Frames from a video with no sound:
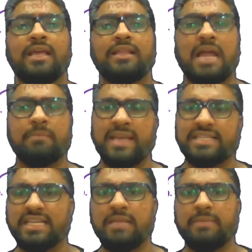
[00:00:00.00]
That
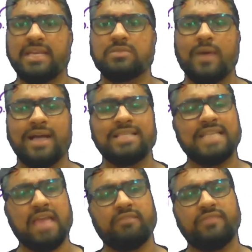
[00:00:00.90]
basically means once
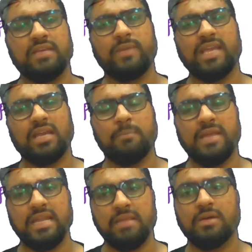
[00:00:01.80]
every week
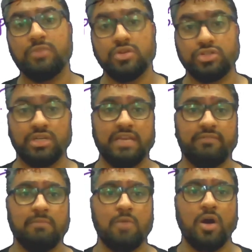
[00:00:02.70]
minimum you should
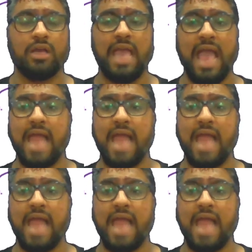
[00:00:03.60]
give a mock,